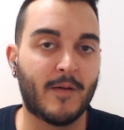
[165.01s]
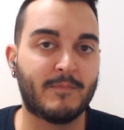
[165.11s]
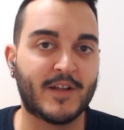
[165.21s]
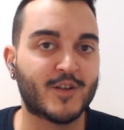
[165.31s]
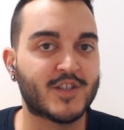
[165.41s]

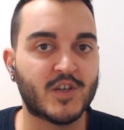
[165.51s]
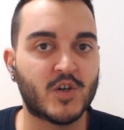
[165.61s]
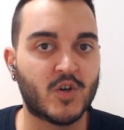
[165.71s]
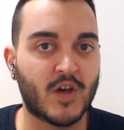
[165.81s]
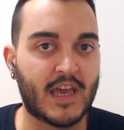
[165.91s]
But
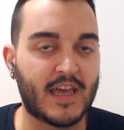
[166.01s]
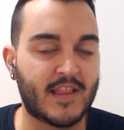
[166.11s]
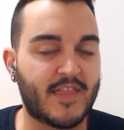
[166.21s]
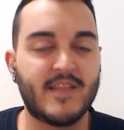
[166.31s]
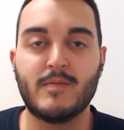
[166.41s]
also,
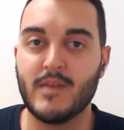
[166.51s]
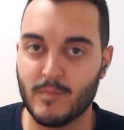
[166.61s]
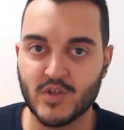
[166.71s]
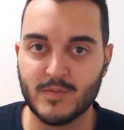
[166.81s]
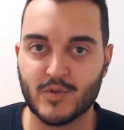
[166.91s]
I think the
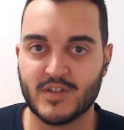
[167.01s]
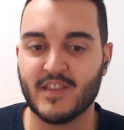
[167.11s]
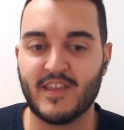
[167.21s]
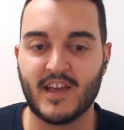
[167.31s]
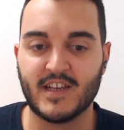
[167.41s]
most
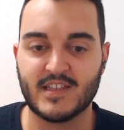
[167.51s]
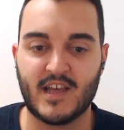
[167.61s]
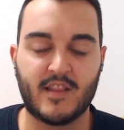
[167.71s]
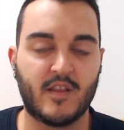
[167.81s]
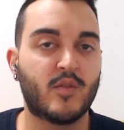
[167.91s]
important thing is
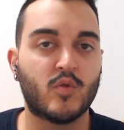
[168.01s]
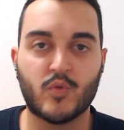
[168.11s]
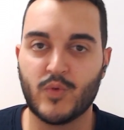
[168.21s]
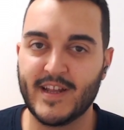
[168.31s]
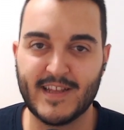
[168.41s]
that it could
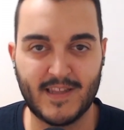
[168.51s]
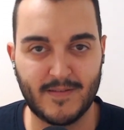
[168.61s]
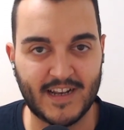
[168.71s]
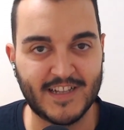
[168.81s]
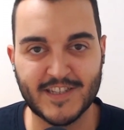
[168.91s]
create
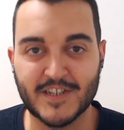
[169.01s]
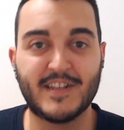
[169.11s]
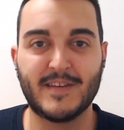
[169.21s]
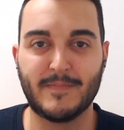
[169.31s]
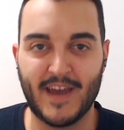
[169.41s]
an
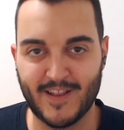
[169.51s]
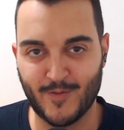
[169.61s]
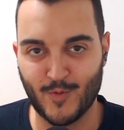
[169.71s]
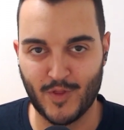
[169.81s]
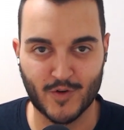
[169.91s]
internal debate
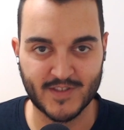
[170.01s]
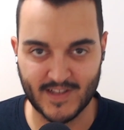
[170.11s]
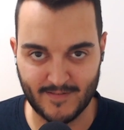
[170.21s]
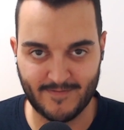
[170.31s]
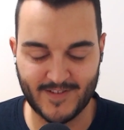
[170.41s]
with yourself.